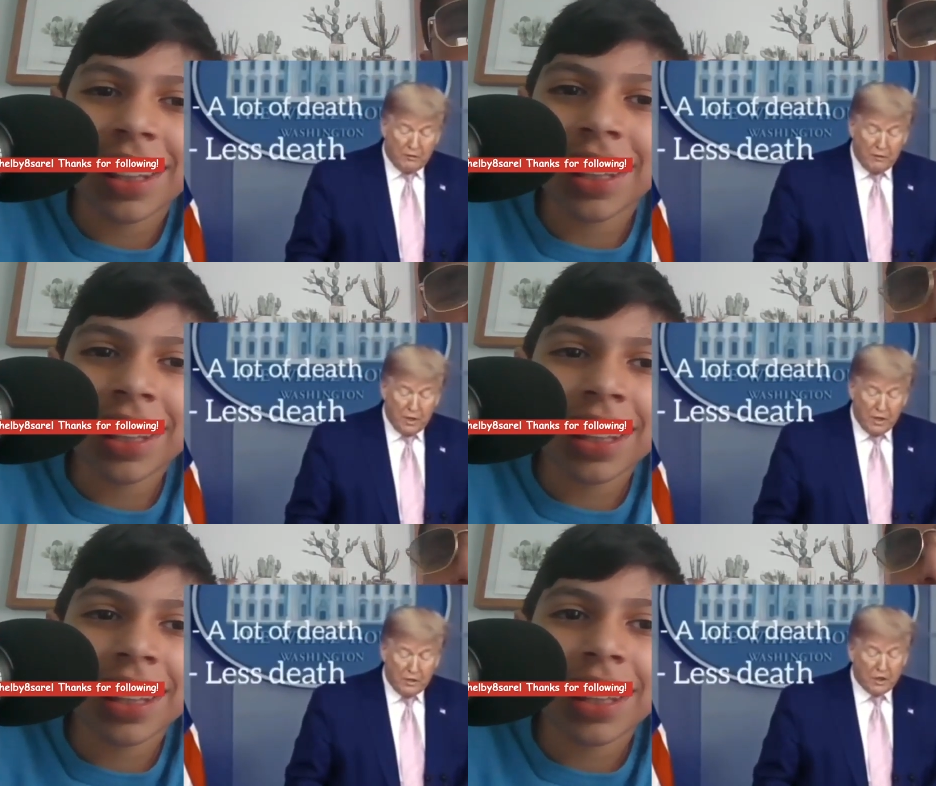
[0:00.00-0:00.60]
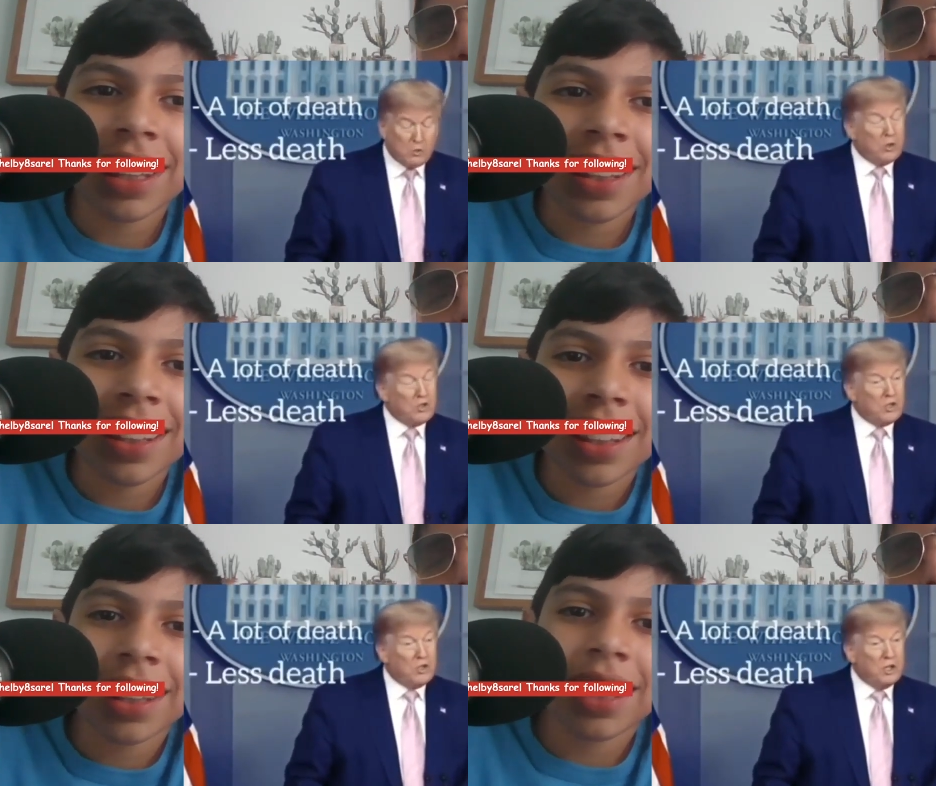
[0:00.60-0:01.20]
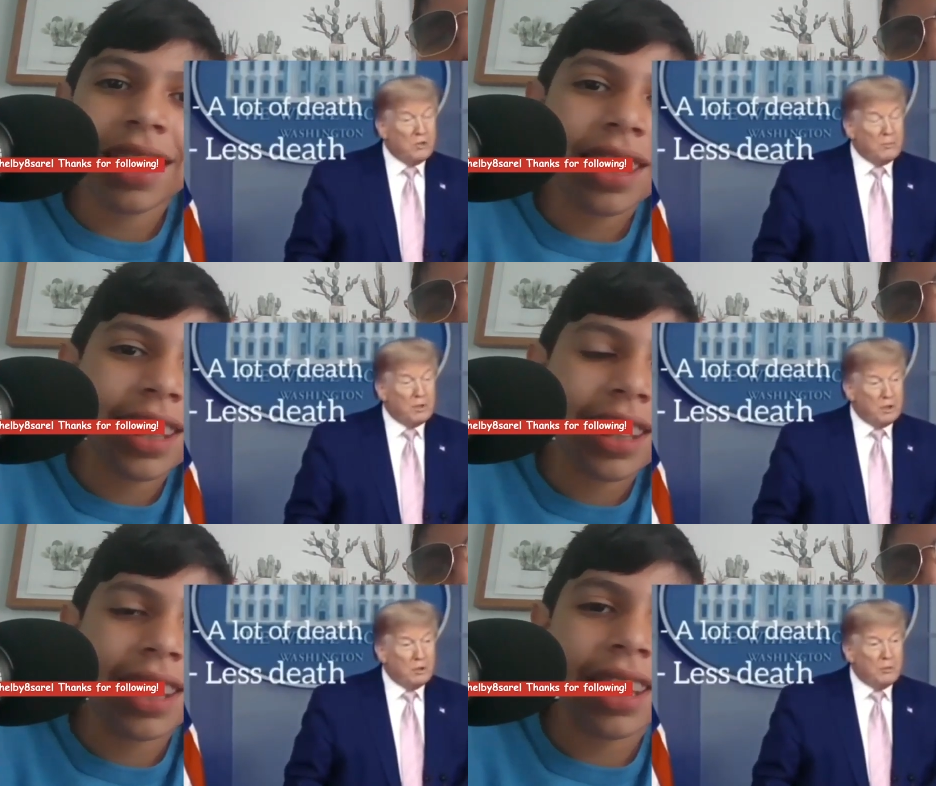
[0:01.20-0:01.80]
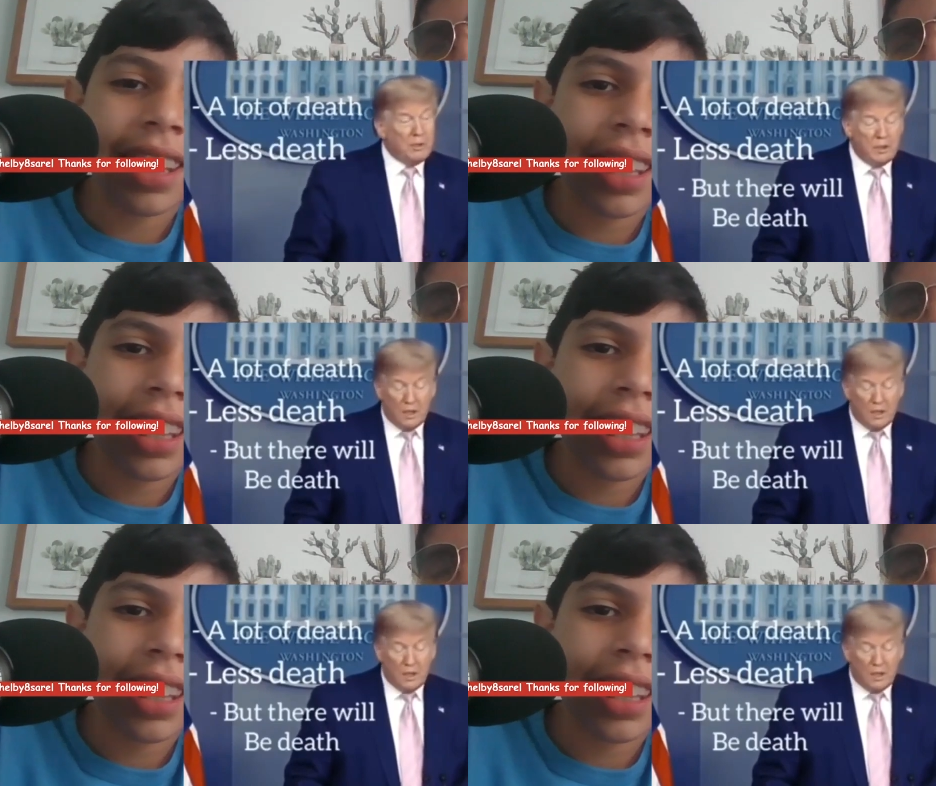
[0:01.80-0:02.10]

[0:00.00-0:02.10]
Speaker 1: if this wasn't done. But there will be